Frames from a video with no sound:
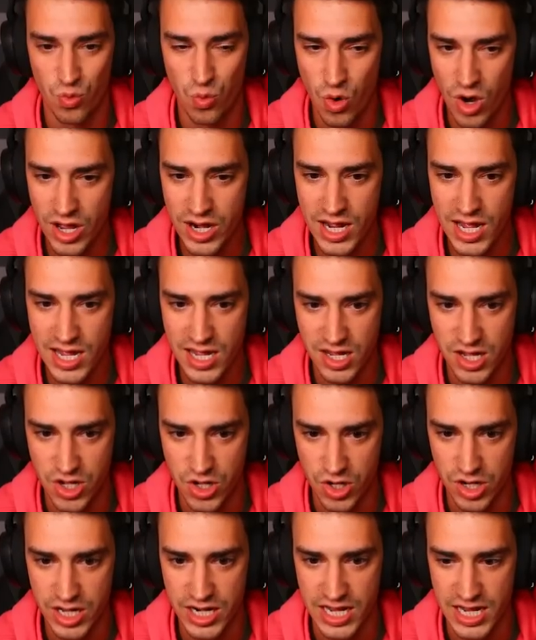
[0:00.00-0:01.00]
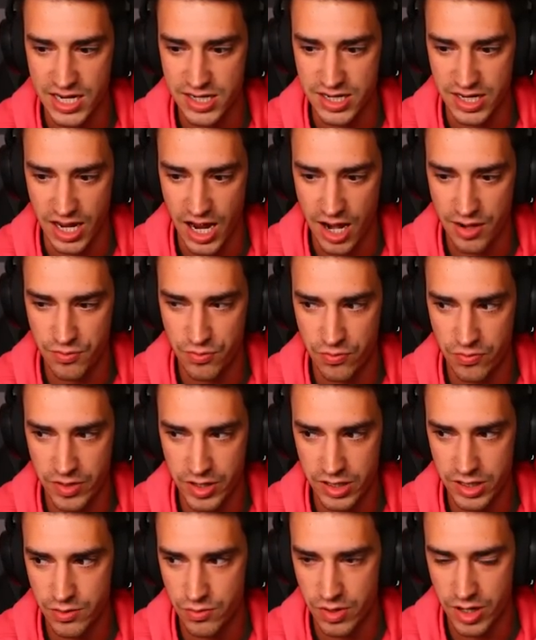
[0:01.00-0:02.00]
What a good ending. I
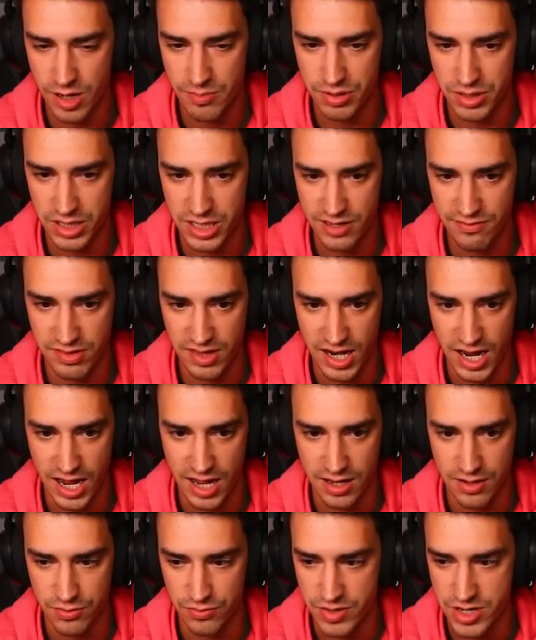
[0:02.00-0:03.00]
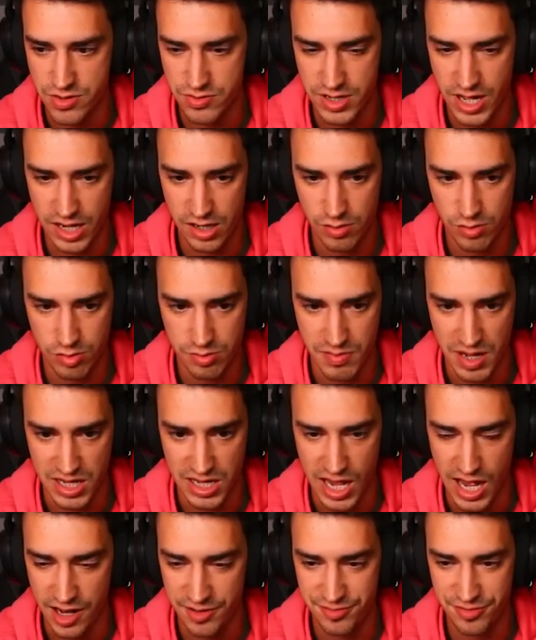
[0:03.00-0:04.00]
really want to believe that I reunited with my
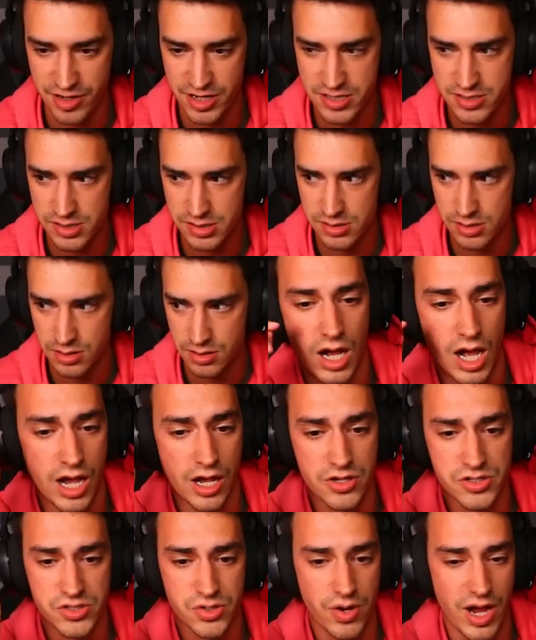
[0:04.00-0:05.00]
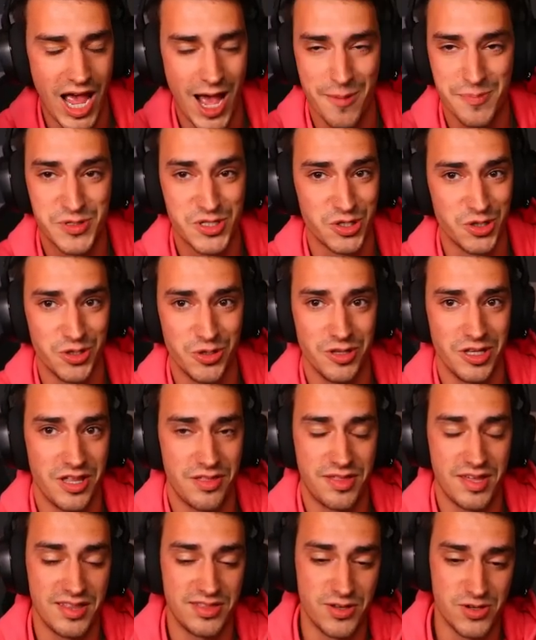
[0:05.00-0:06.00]
cat friends. I also
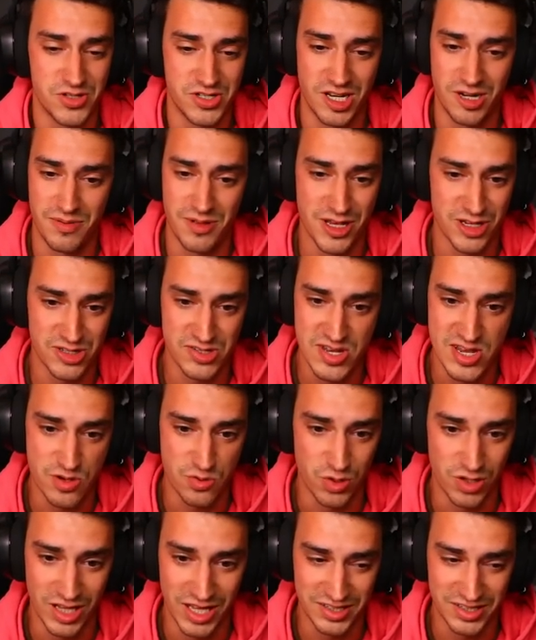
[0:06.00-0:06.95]
absolutely think there's going to be a sequel.